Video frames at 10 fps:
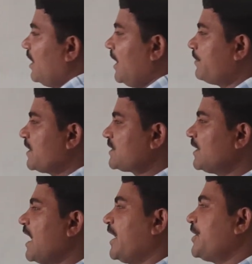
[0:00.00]
If this is
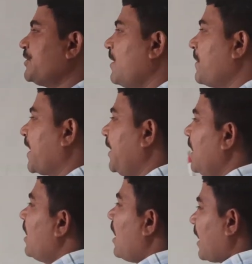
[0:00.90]
the direction of
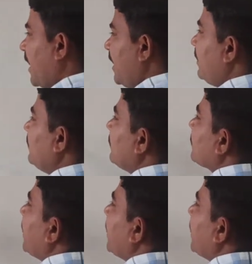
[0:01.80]
current, again